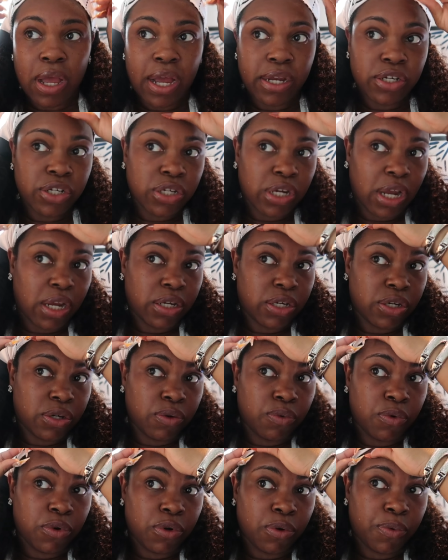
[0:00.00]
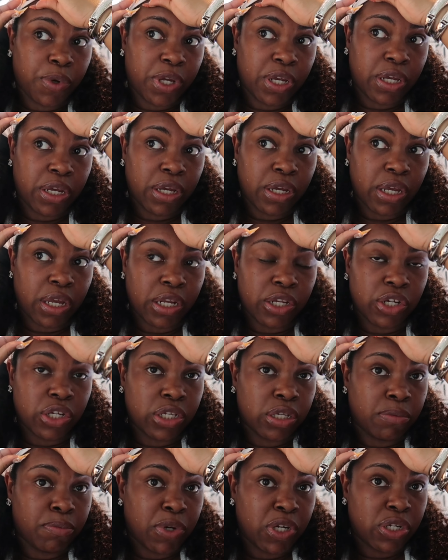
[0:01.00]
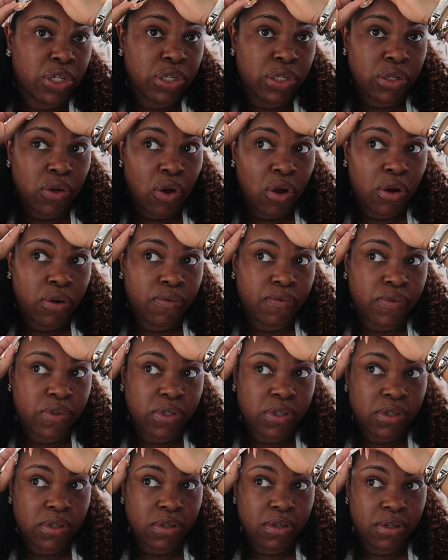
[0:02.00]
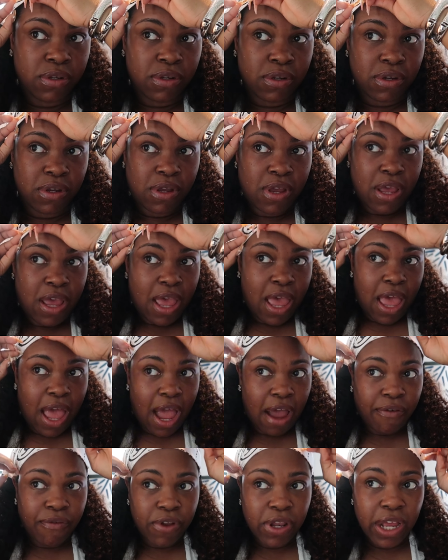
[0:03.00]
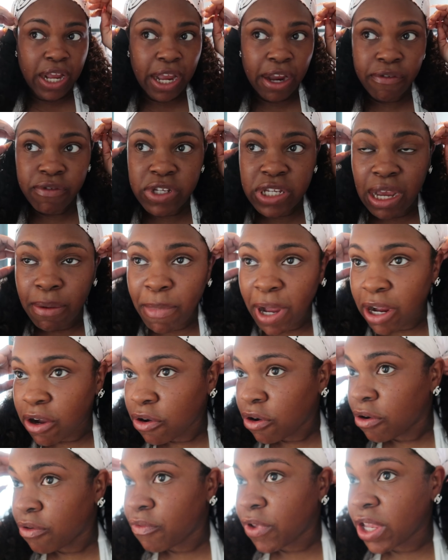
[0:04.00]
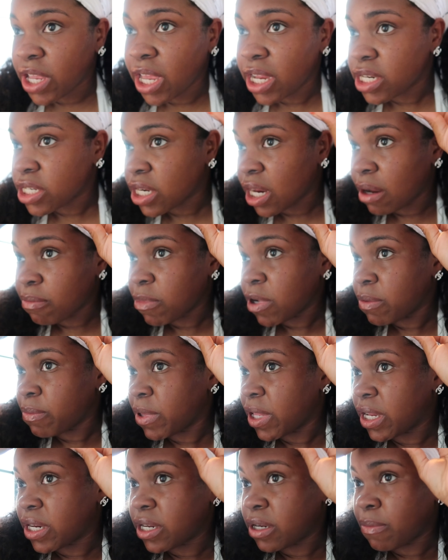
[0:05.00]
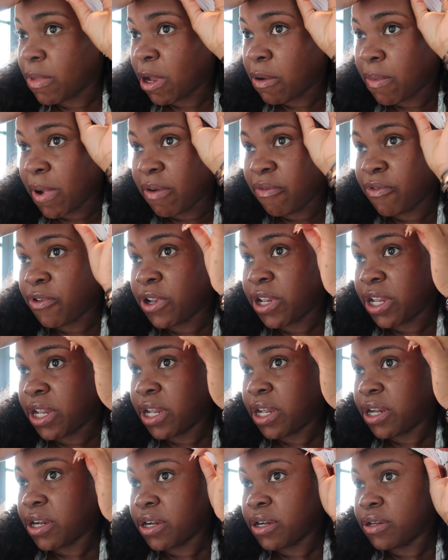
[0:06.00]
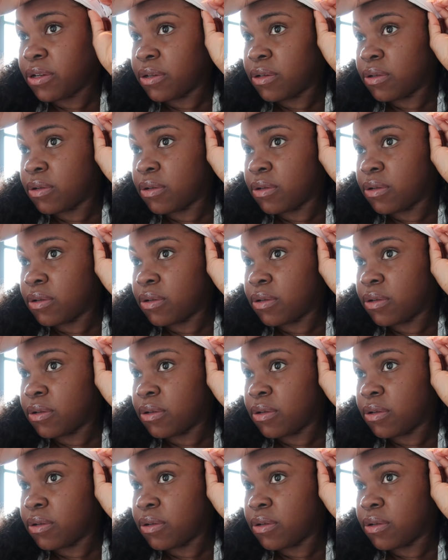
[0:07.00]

I, sh I should have wore a wig and just a bunch of scarves. No. I feel like every time I go on vacation, I'm complaining about my freaking hair.